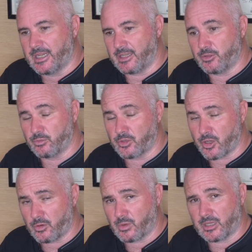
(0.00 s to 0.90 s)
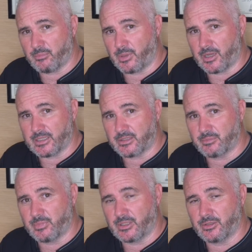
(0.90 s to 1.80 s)
and you'll know when it bites
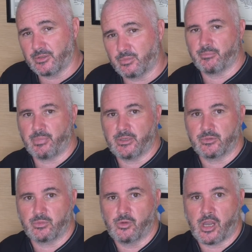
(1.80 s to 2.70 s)
because the boat will